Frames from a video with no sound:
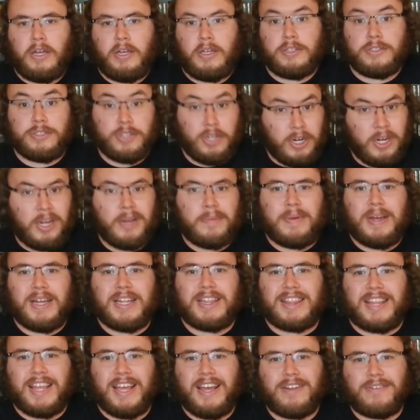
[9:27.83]
Sorry
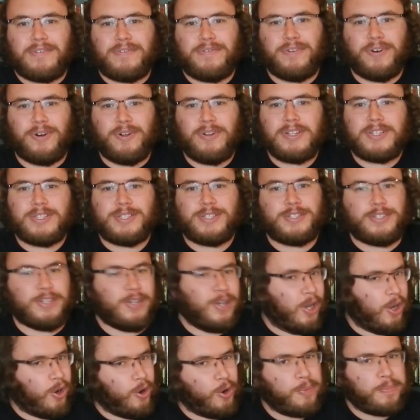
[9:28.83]
about that, folks.
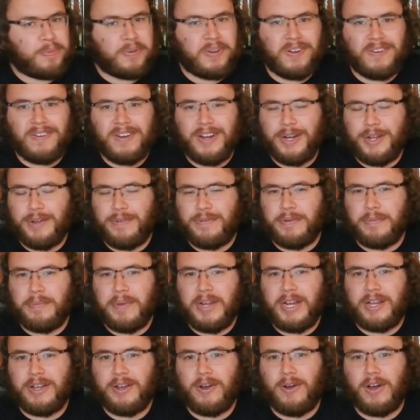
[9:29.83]
Hope you're ready for
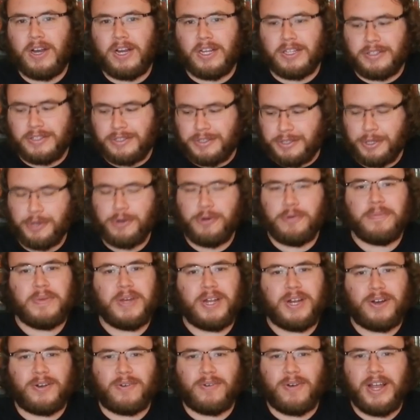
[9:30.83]
me to go on a
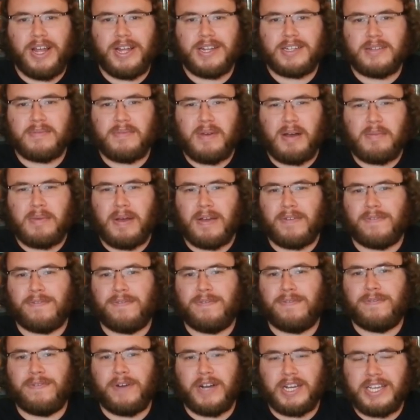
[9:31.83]
2-minute rant about my
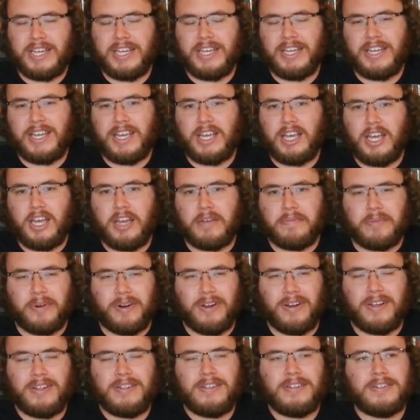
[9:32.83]
fucking
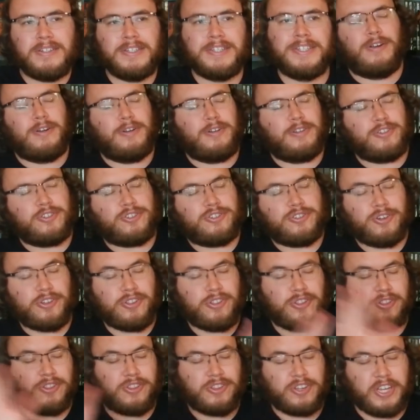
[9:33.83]
camera. So,
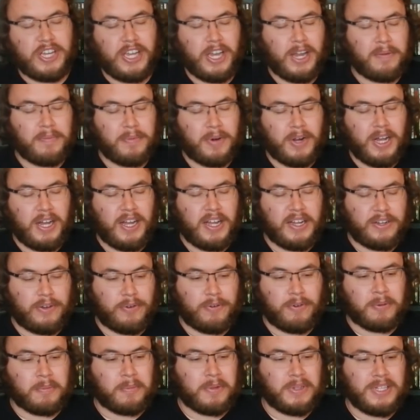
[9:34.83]
the camera I
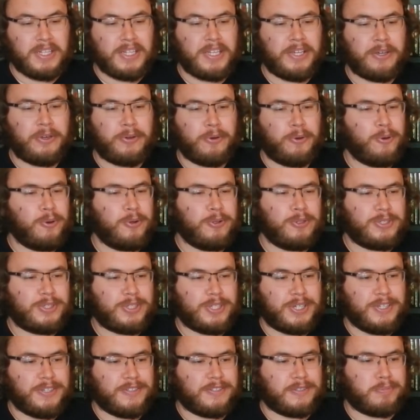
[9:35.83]
normally use
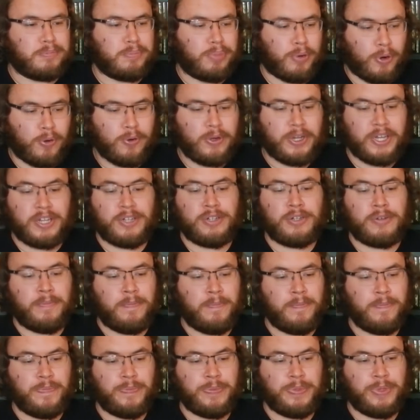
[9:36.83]
is broken,
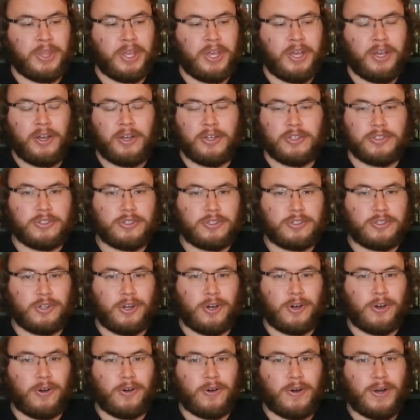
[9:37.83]

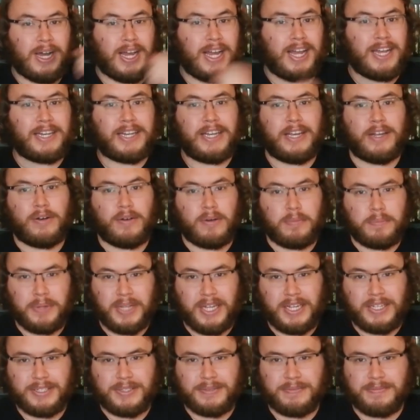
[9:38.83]
so I had to get a
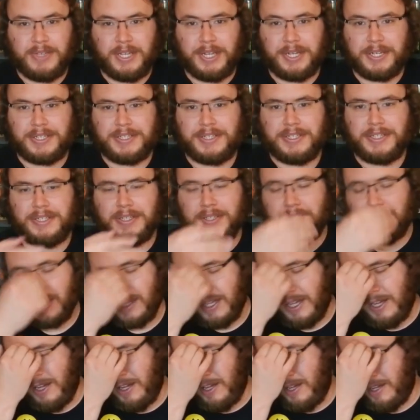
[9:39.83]
replacement.
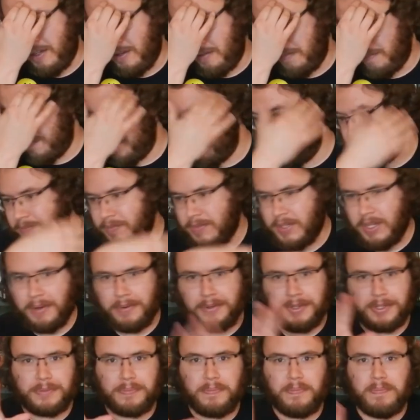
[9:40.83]
I'm
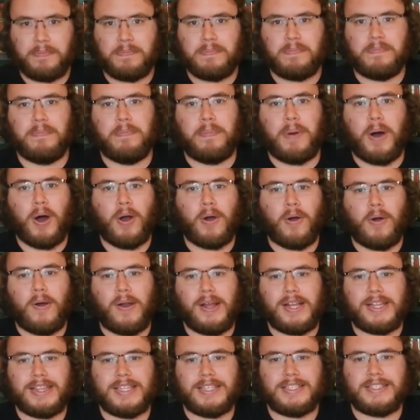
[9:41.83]
just
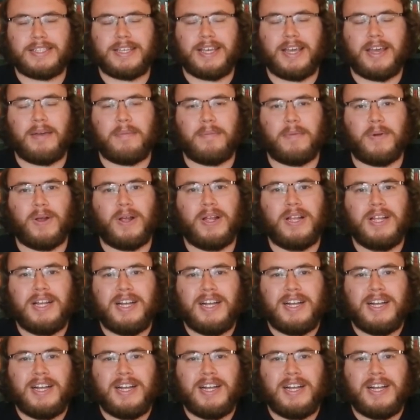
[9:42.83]
borrowing this camera.